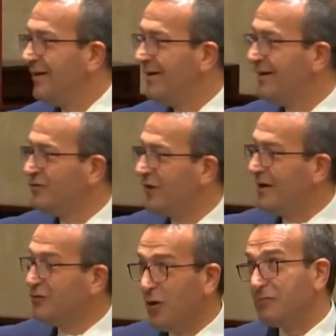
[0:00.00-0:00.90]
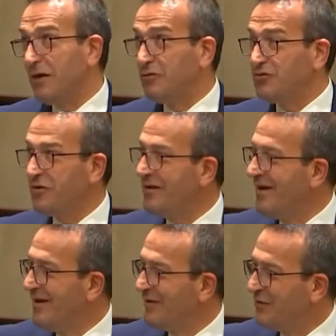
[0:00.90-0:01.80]
uh, train timetable, sorry,
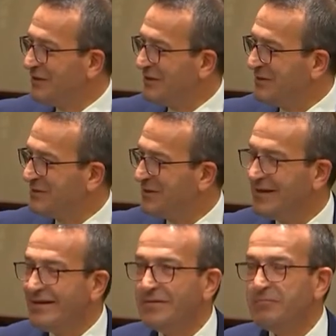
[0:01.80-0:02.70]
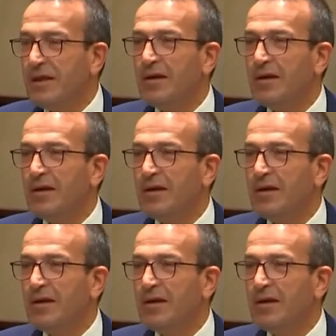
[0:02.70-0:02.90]
which, is, uh,